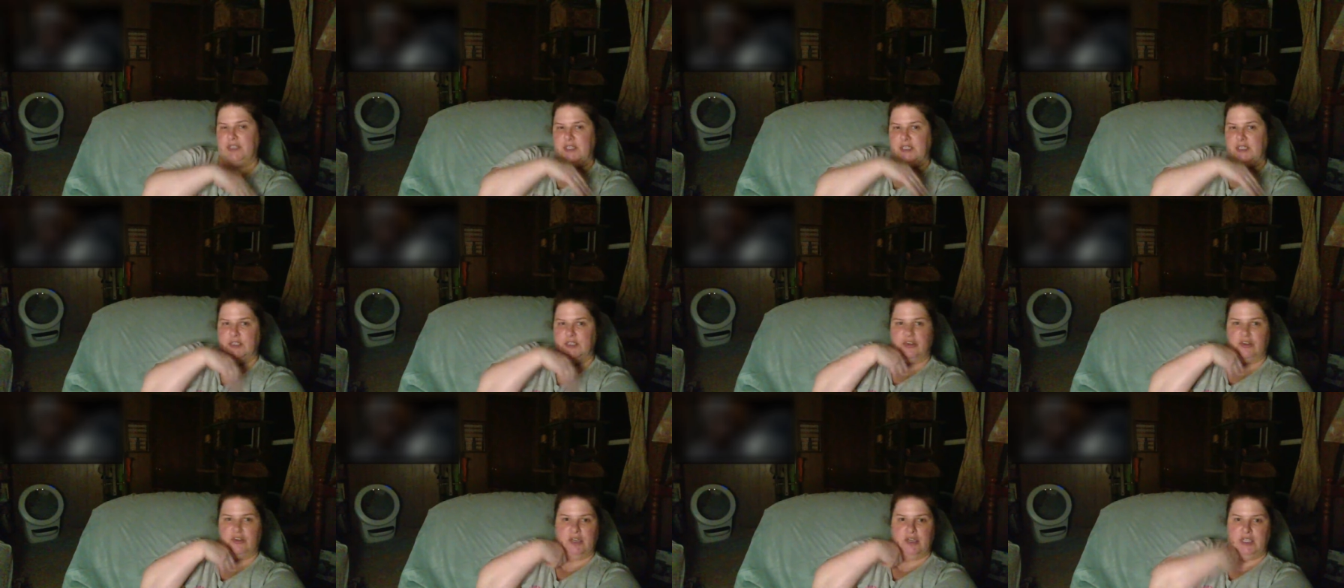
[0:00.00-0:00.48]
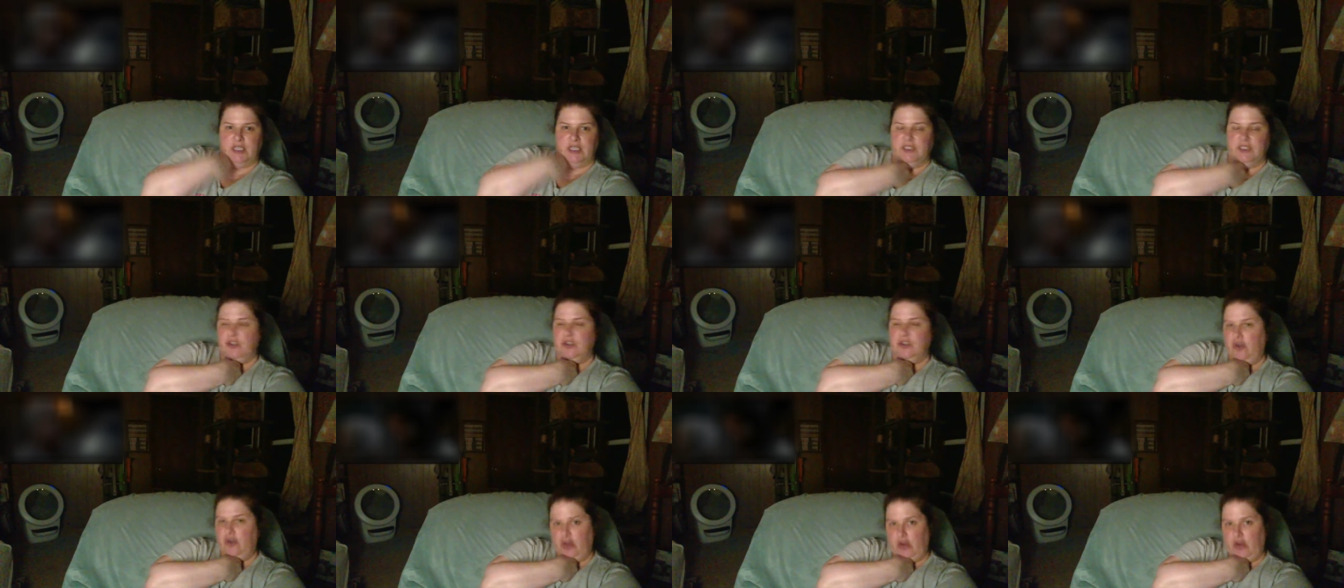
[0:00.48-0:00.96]

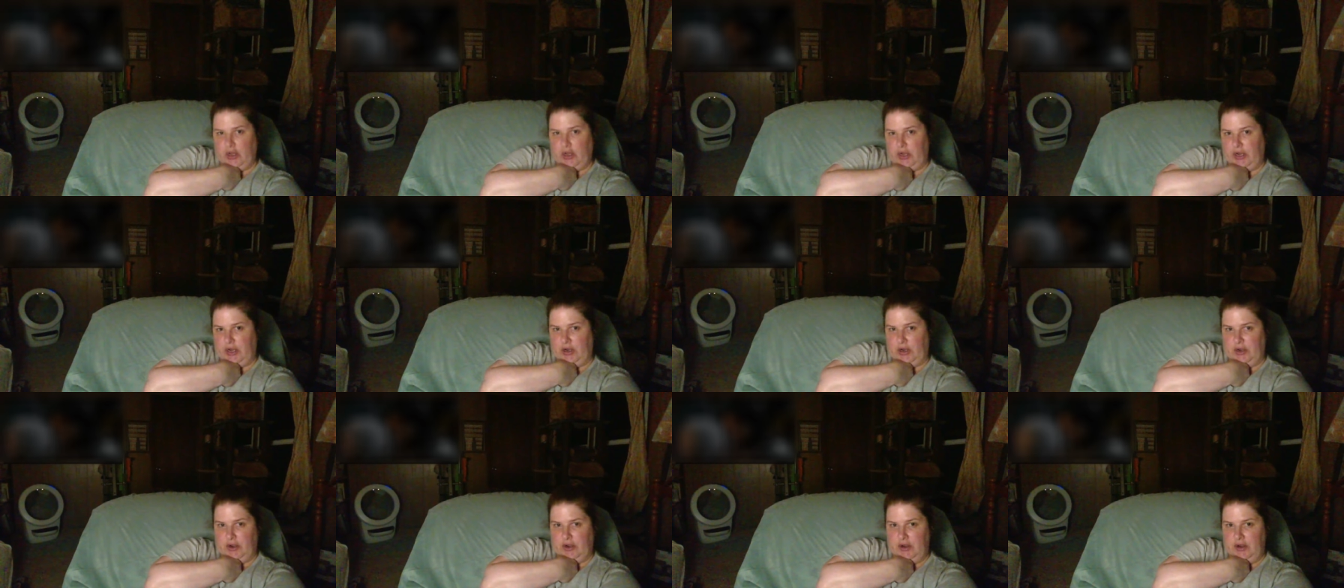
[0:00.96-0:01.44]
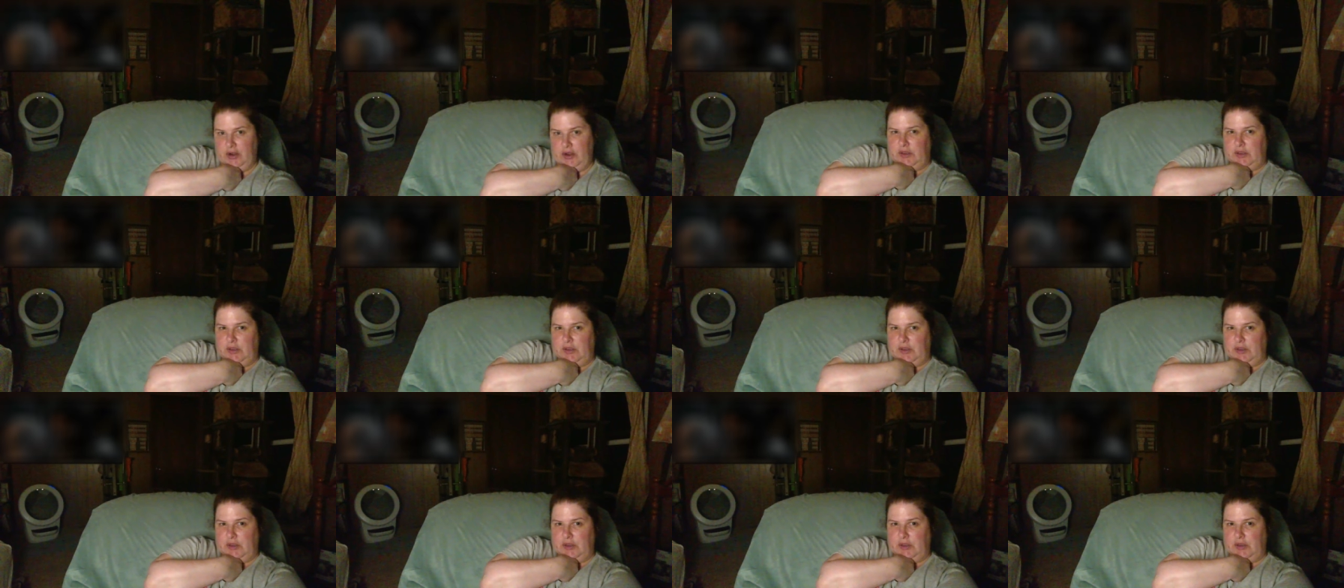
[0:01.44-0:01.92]
screens earlier.
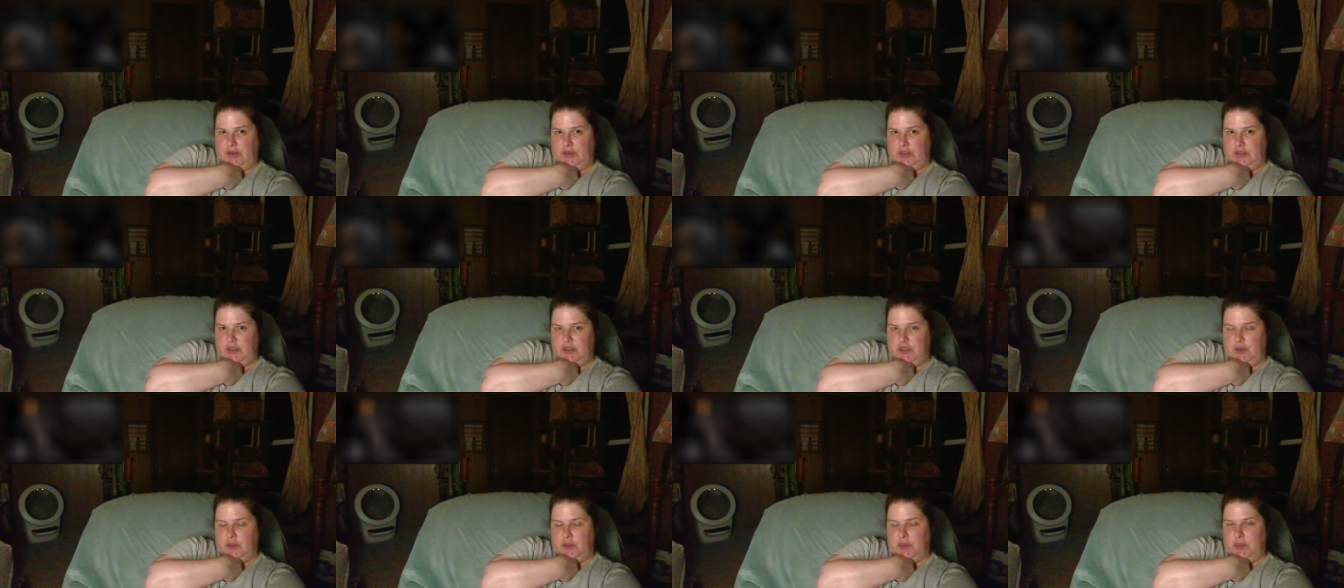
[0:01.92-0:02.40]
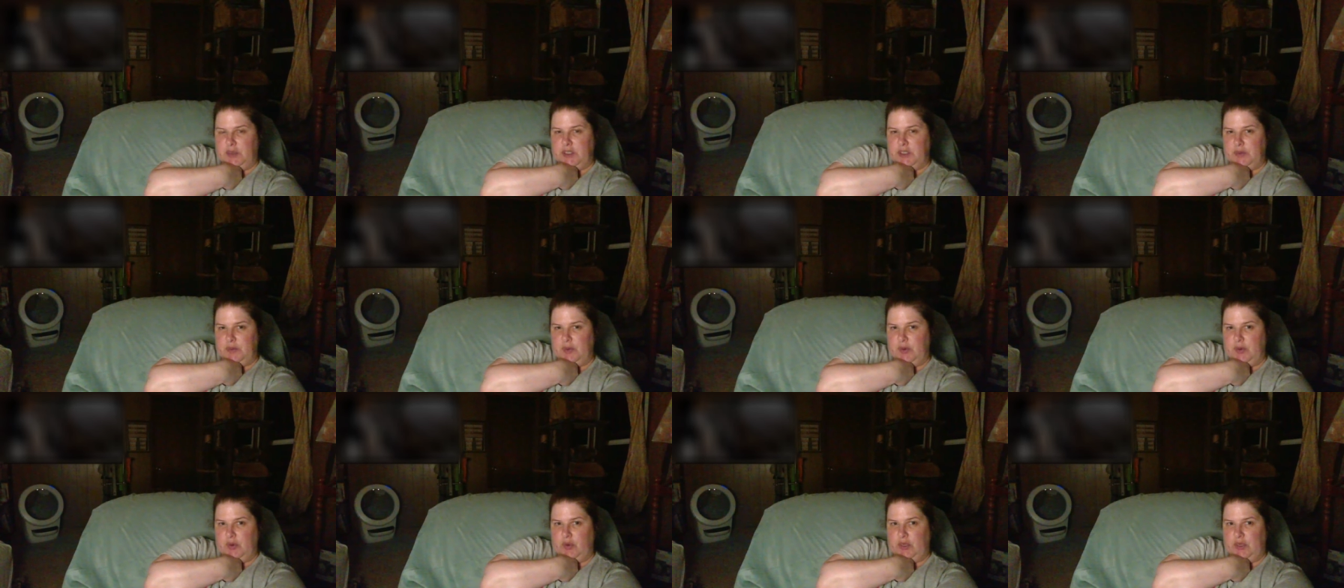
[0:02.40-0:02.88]
So it makes
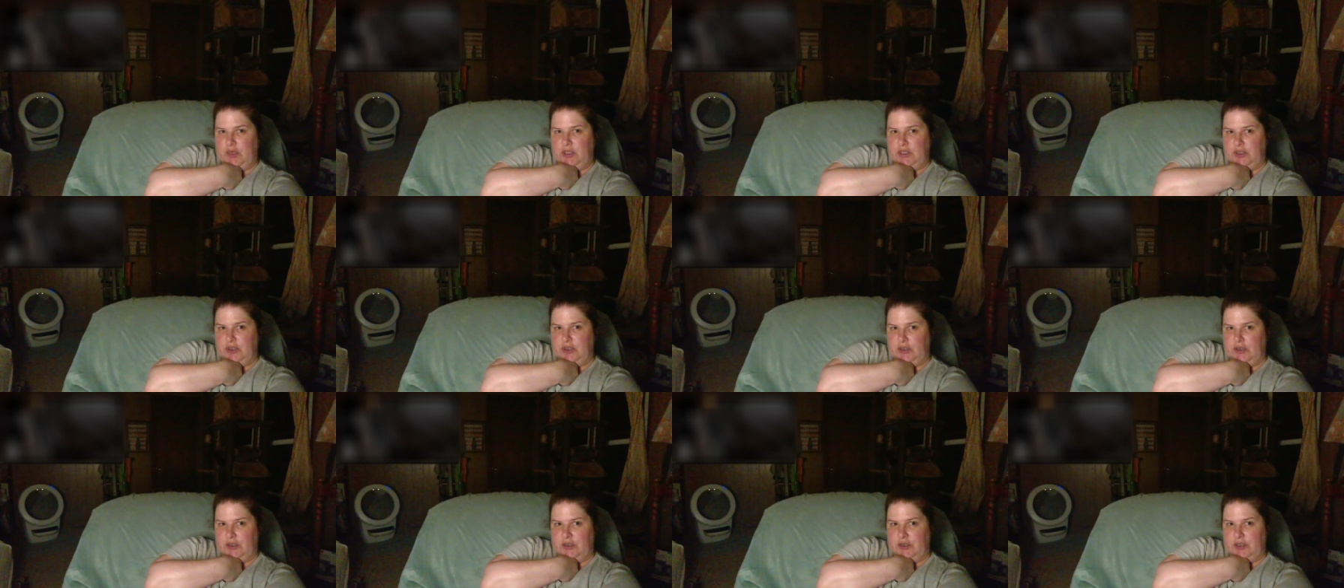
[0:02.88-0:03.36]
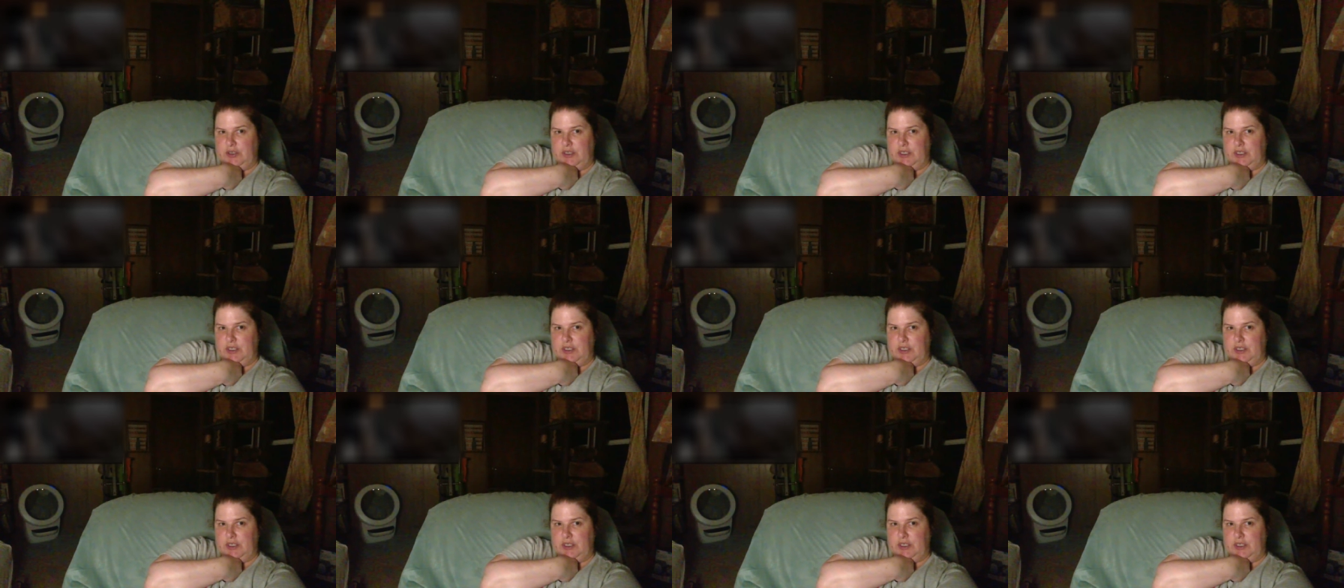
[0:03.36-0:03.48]
me wonder,